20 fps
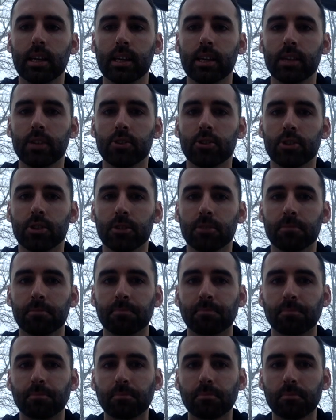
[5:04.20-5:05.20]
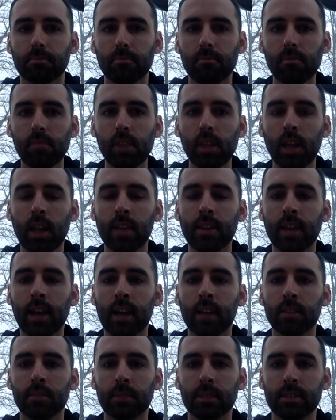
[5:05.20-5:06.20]
injured. And that
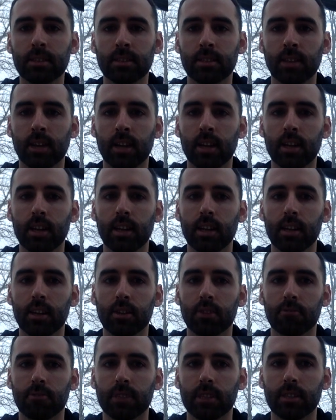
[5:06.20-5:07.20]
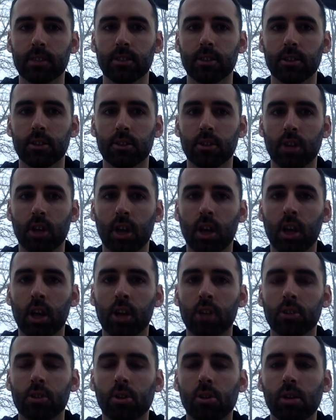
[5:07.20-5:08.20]
has been studied in the research.
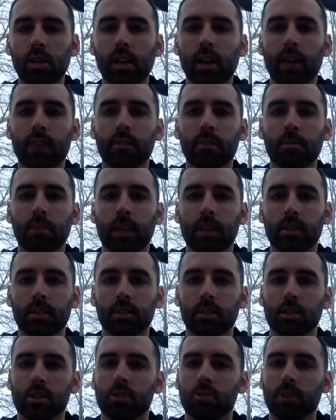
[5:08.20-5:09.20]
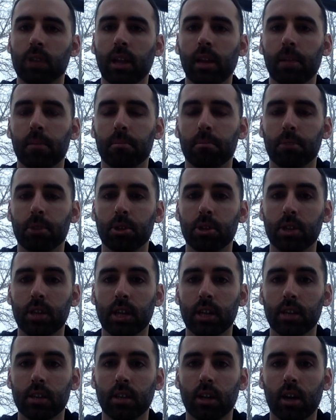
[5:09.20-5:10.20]
So the FMS is a
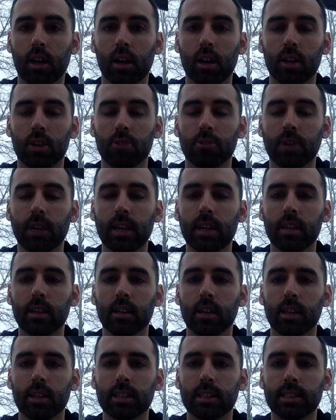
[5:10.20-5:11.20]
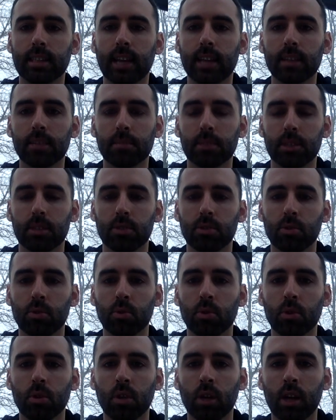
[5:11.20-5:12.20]
great assessment
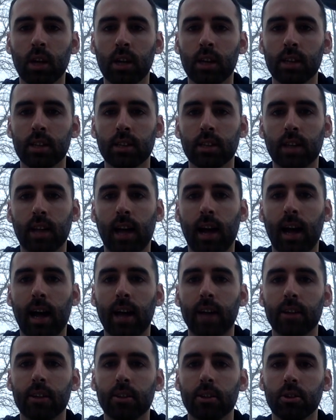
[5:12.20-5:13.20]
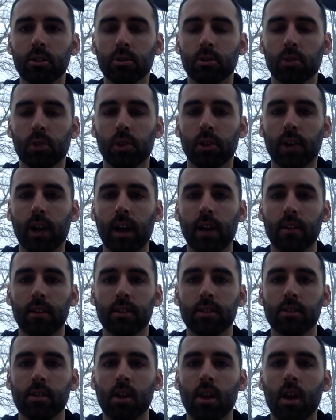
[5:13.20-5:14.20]
tool to add and use with your
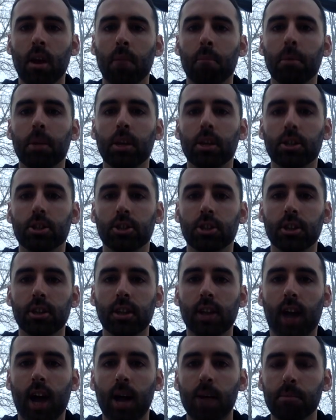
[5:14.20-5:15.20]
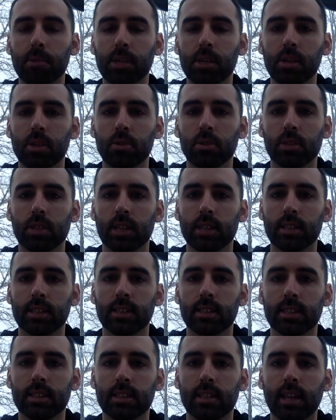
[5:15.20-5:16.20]
athletes, but it should not be used as a
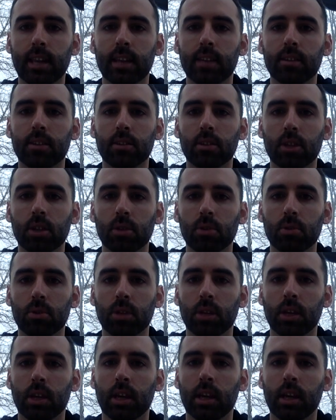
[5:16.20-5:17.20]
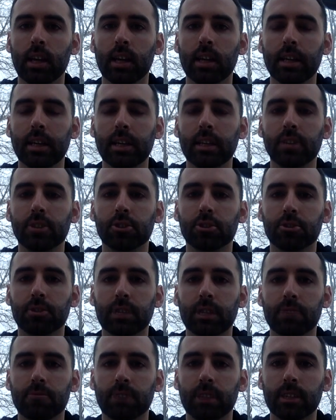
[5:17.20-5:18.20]
standalone
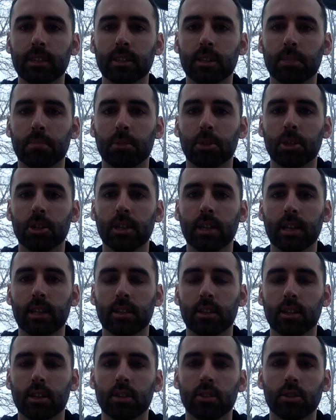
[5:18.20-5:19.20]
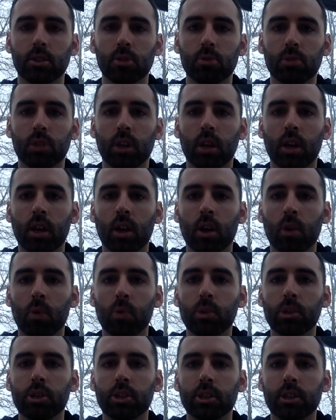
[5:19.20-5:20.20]
injury risk predictor. So
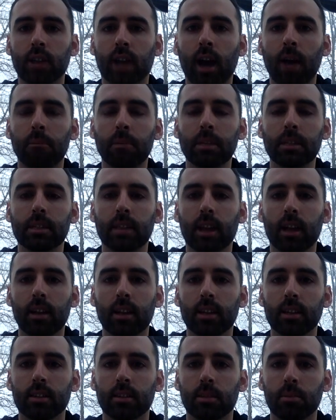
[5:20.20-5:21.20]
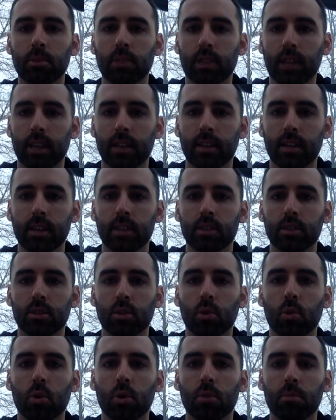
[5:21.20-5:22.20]
we should not be telling someone that they
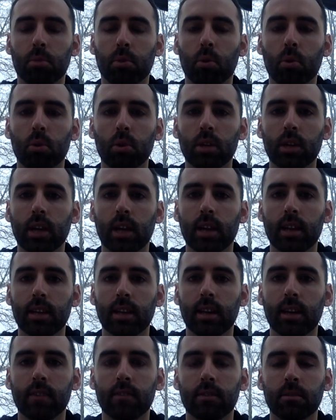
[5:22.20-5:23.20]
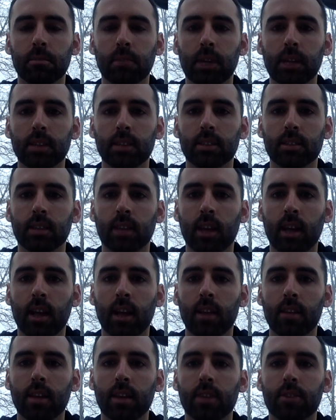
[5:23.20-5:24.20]
scored poorly on the FMS
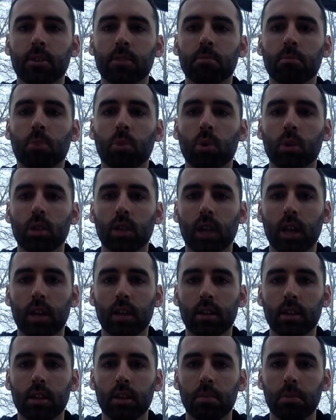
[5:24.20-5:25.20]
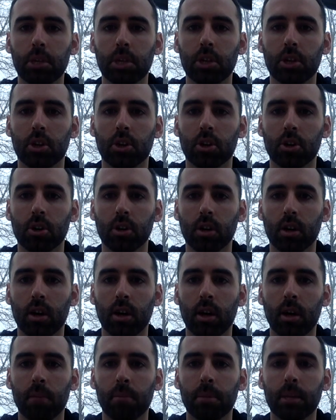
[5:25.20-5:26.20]
that they're more likely to be hurt,
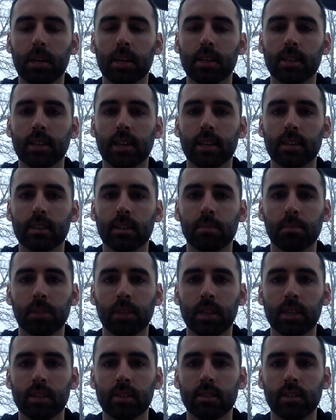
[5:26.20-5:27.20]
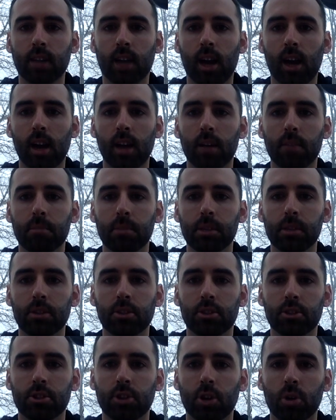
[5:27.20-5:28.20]
because that simply has not been
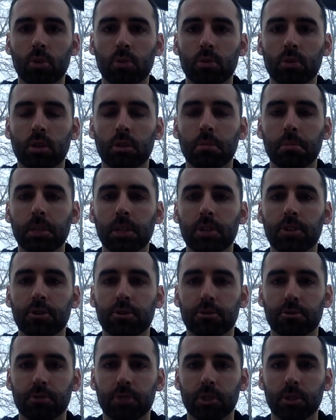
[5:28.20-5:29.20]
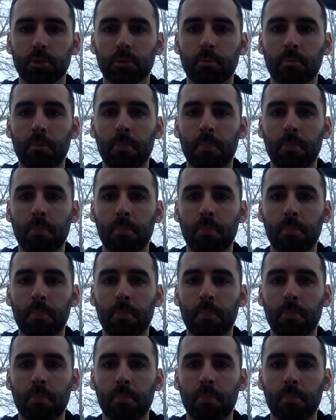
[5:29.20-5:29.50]
shown to be true,